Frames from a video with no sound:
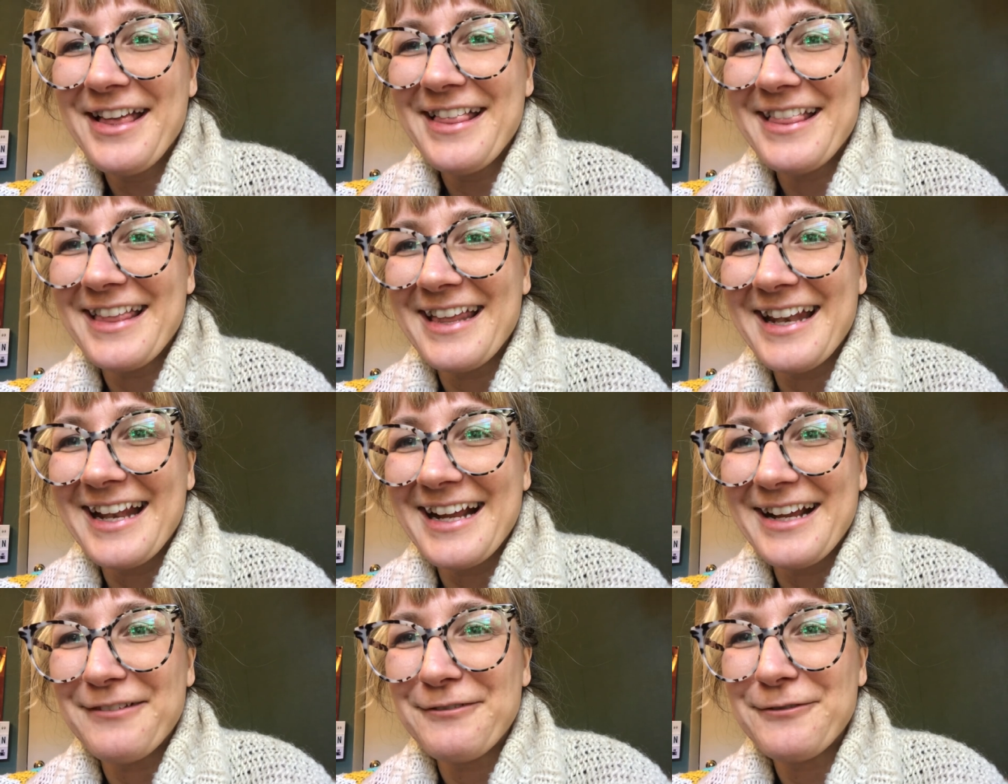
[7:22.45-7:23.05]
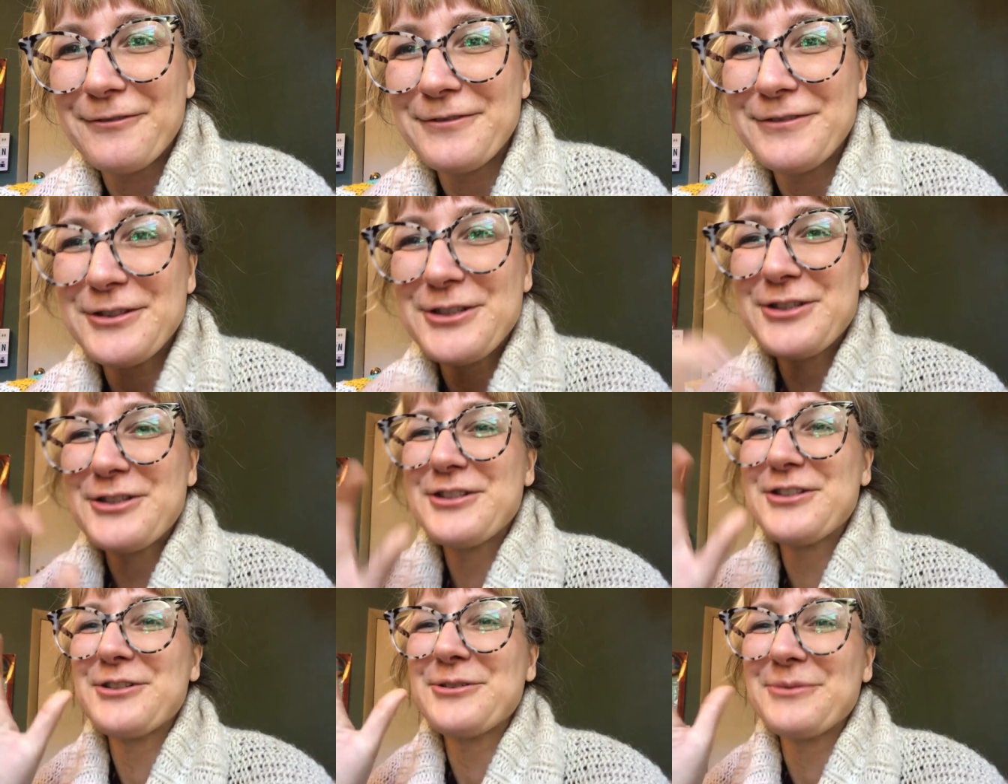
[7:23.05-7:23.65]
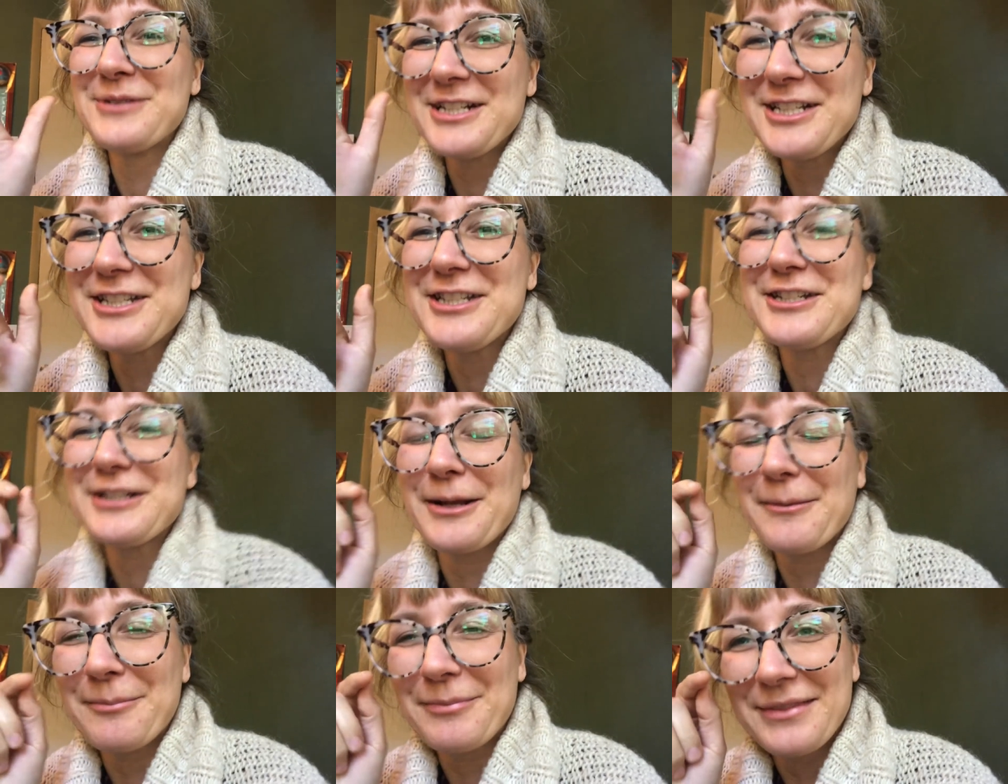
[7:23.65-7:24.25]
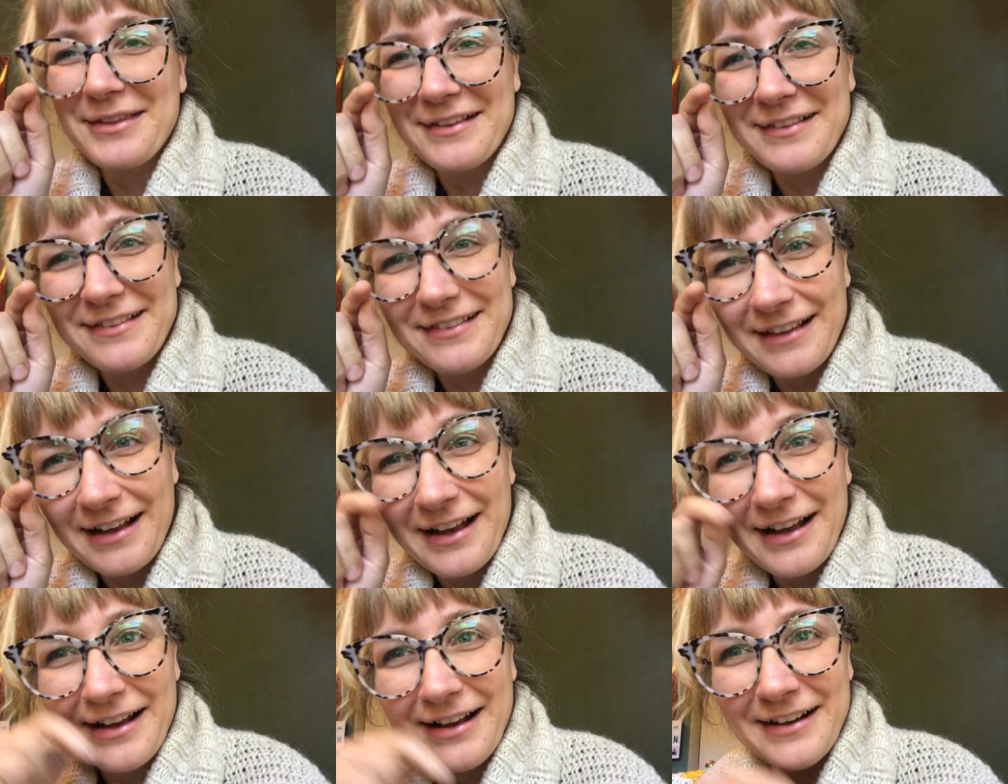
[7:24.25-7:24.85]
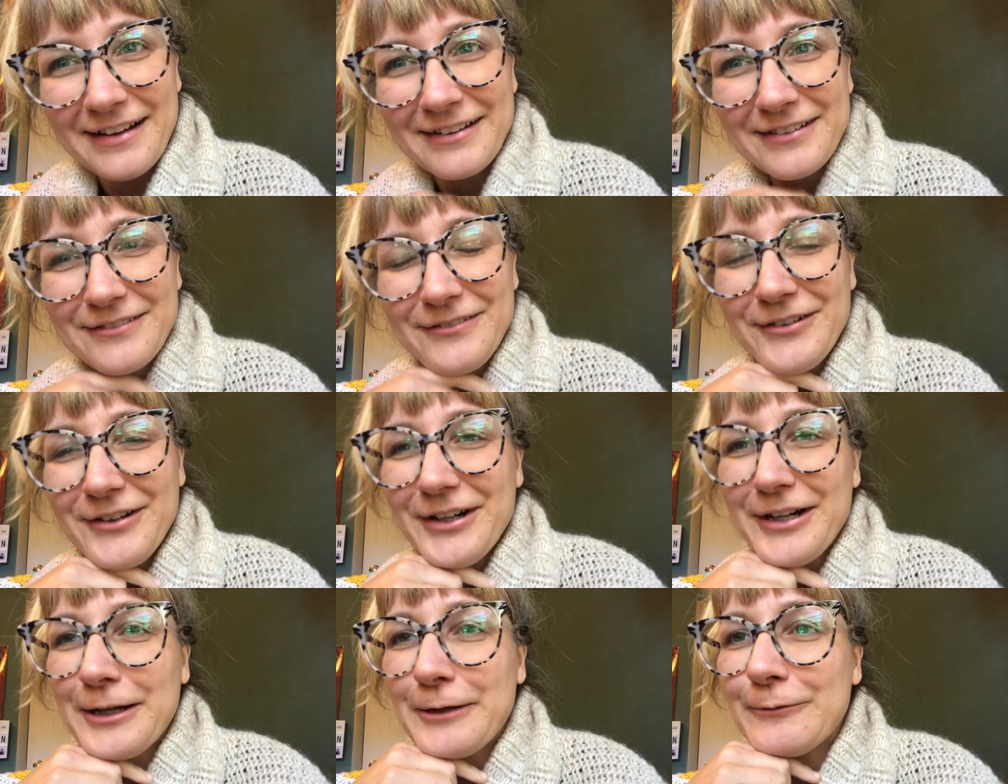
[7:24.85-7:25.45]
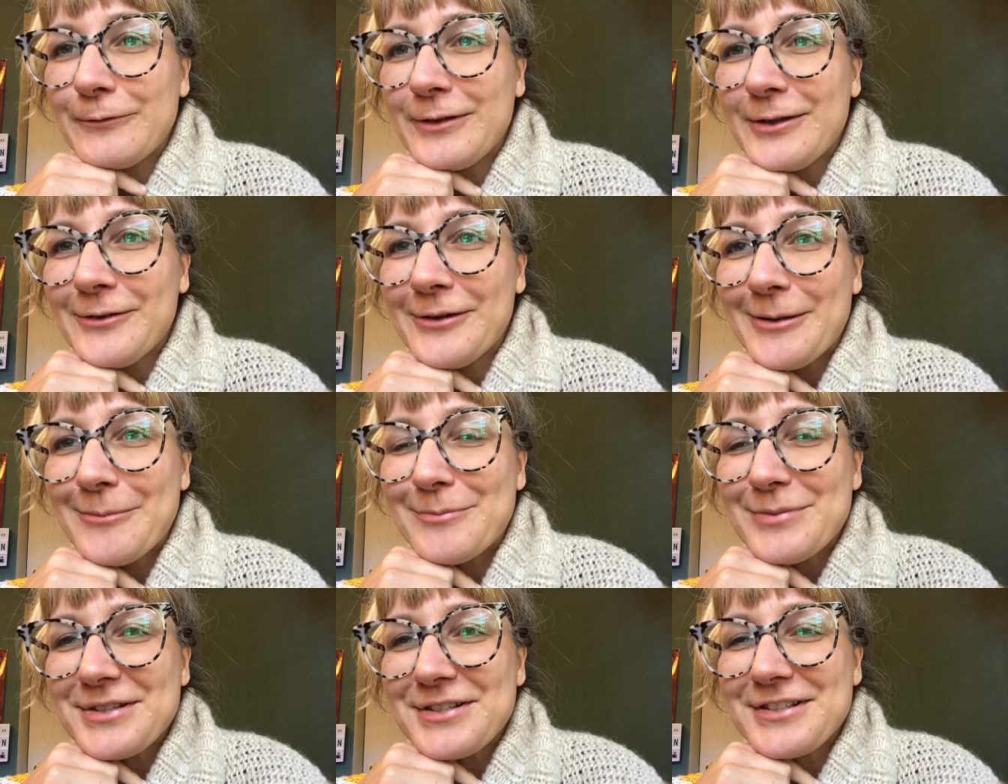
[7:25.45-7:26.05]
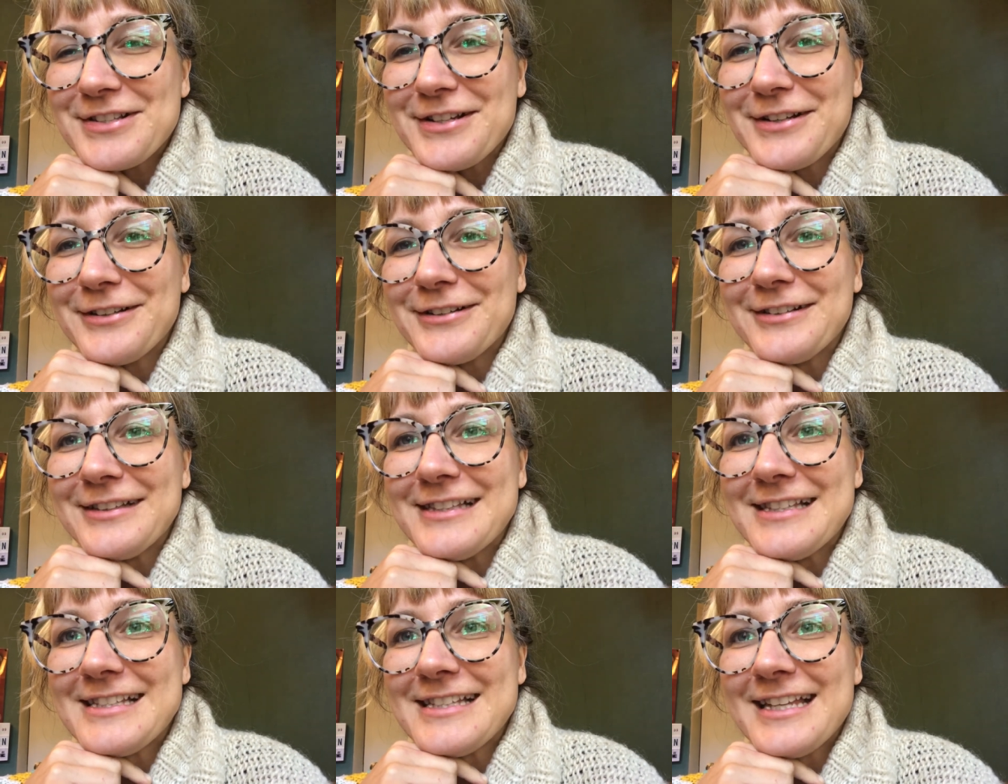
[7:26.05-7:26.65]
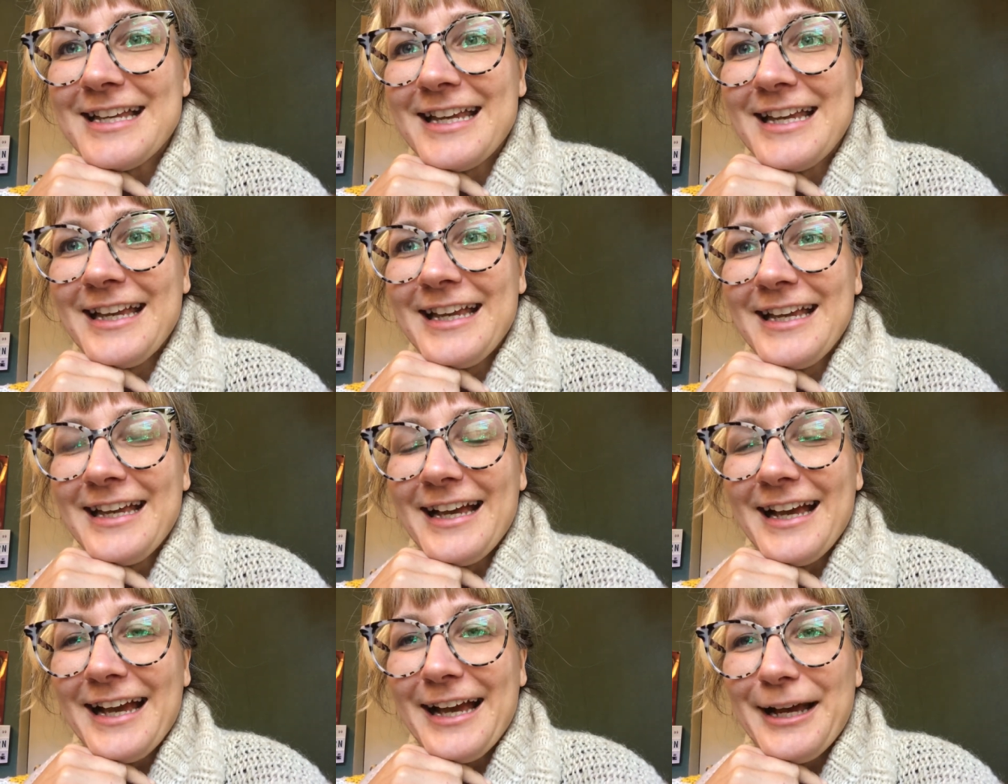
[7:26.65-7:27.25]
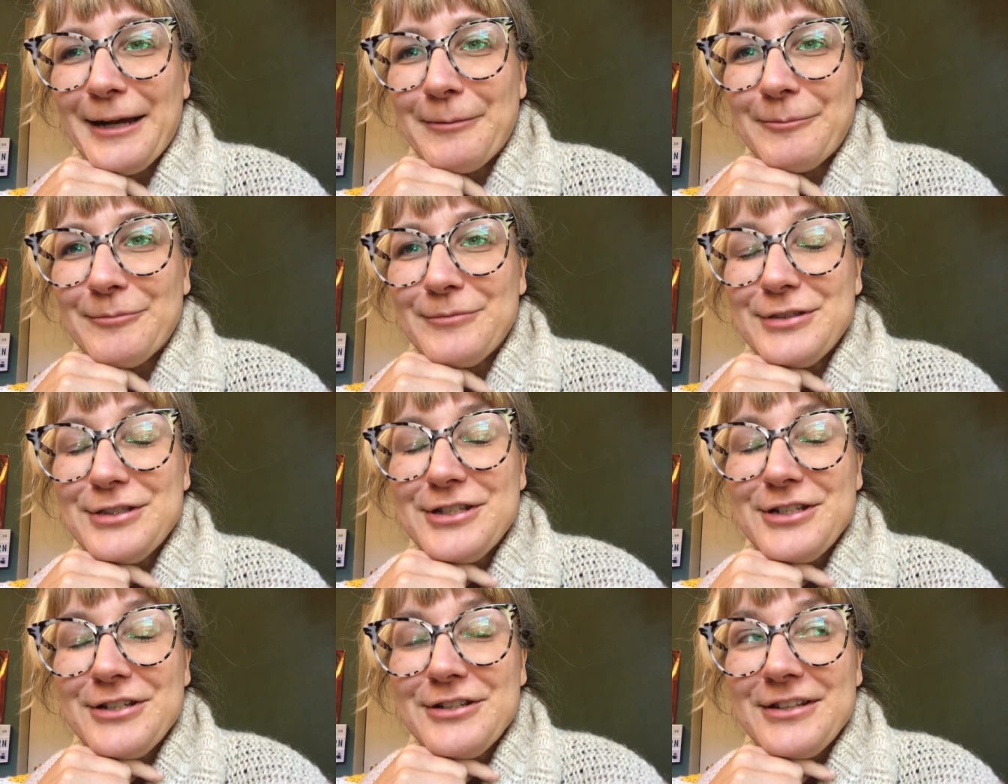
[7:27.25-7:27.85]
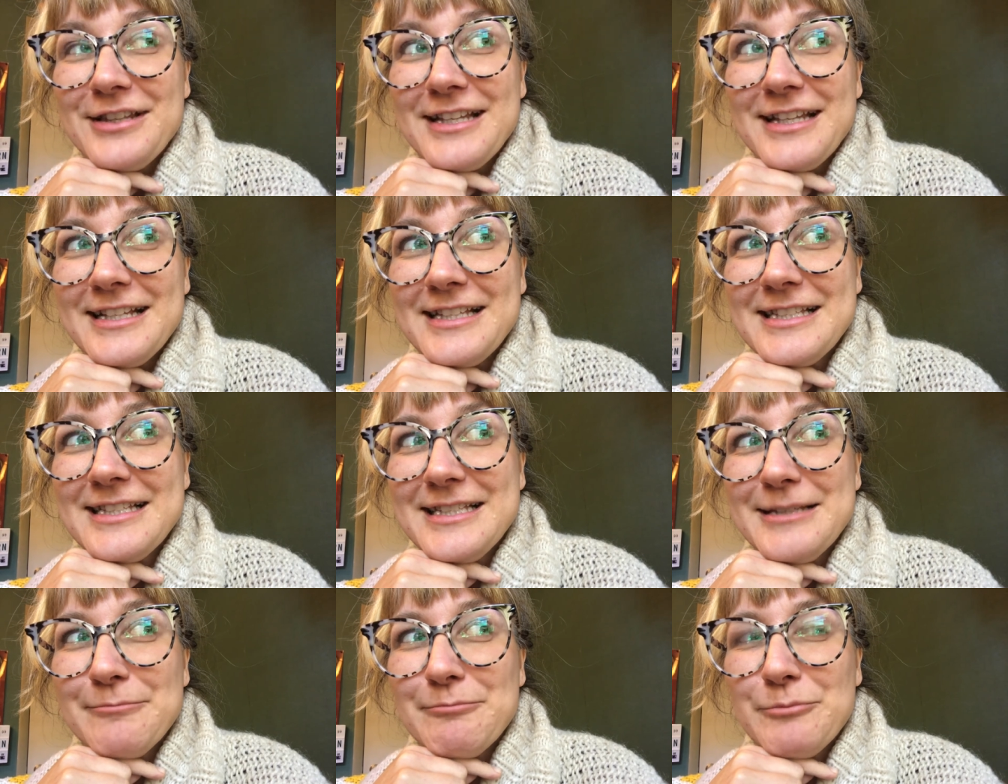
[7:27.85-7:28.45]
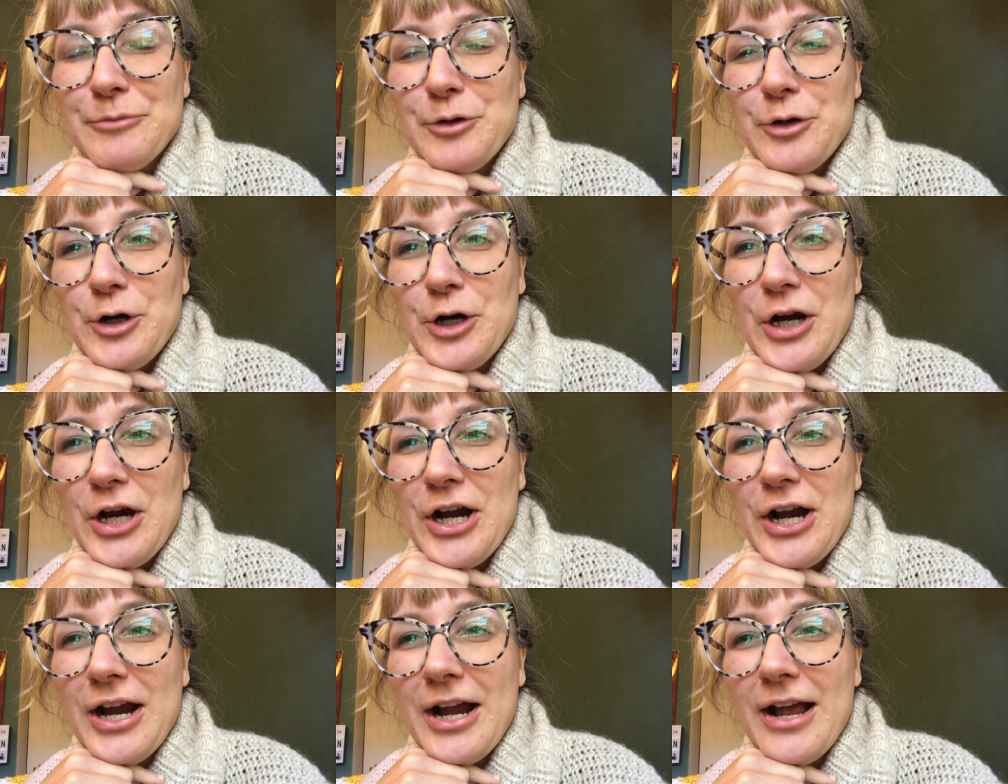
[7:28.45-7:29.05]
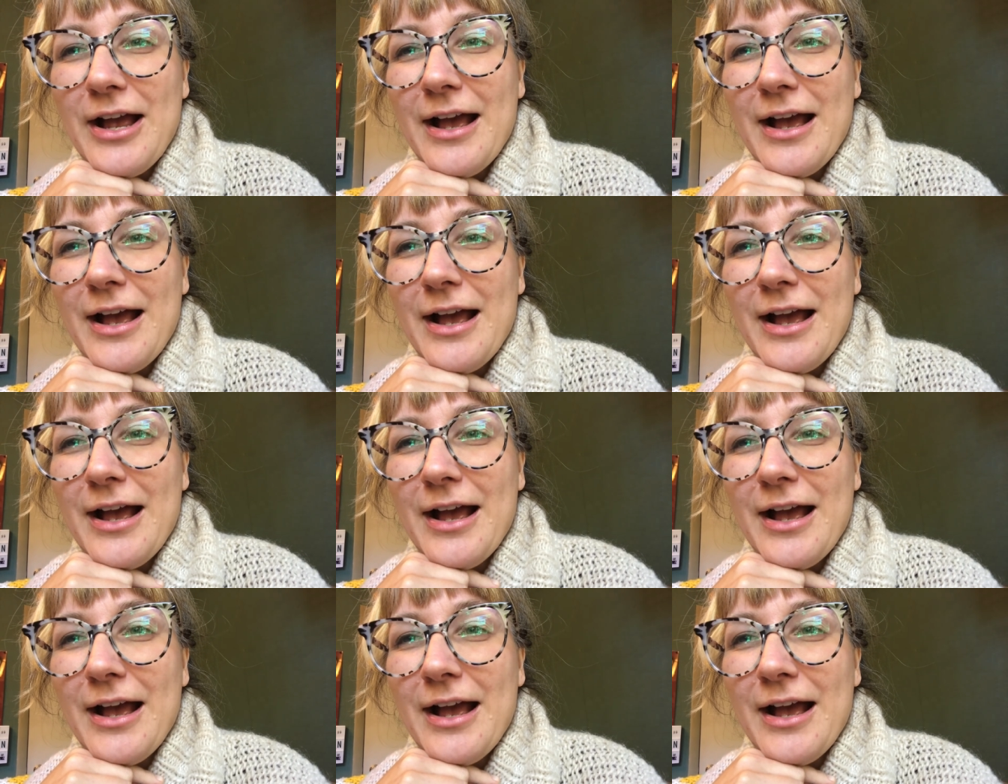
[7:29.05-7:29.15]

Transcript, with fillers: that I switched up the song for a few episodes to this more